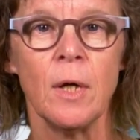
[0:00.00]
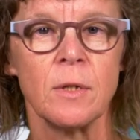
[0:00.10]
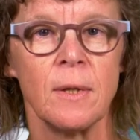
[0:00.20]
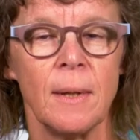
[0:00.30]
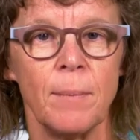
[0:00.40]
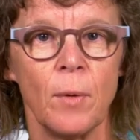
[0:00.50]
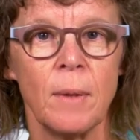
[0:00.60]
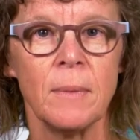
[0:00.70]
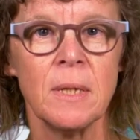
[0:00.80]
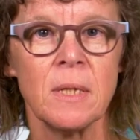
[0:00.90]
to the
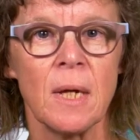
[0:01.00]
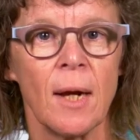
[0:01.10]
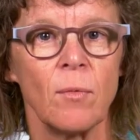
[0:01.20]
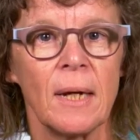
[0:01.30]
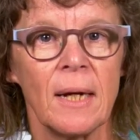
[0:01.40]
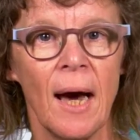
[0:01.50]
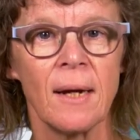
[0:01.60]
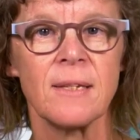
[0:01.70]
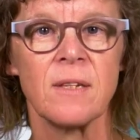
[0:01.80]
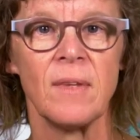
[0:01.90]
appointment and
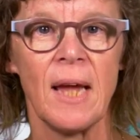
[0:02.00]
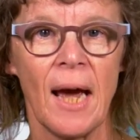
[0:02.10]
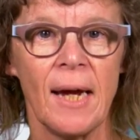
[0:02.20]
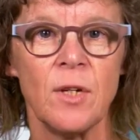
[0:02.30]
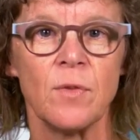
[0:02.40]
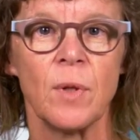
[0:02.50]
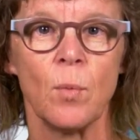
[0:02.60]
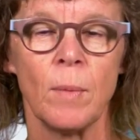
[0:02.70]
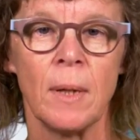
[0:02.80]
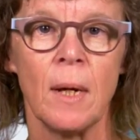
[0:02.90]
regardless of the age of the
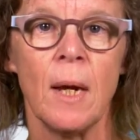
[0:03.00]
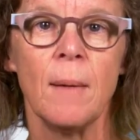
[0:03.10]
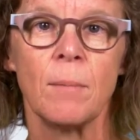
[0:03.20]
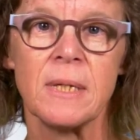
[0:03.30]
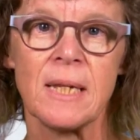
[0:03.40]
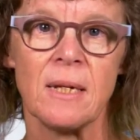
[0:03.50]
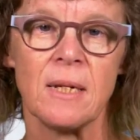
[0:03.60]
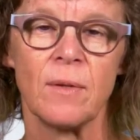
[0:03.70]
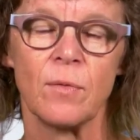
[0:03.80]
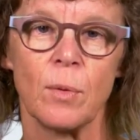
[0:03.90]
woman
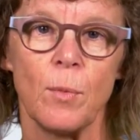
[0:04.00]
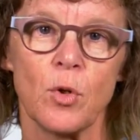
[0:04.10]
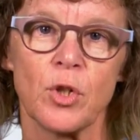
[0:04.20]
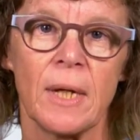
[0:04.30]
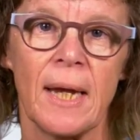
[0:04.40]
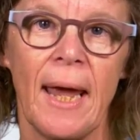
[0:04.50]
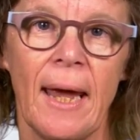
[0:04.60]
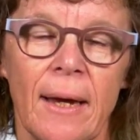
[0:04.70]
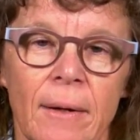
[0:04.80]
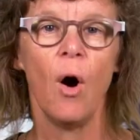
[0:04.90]
presenting for abortion care.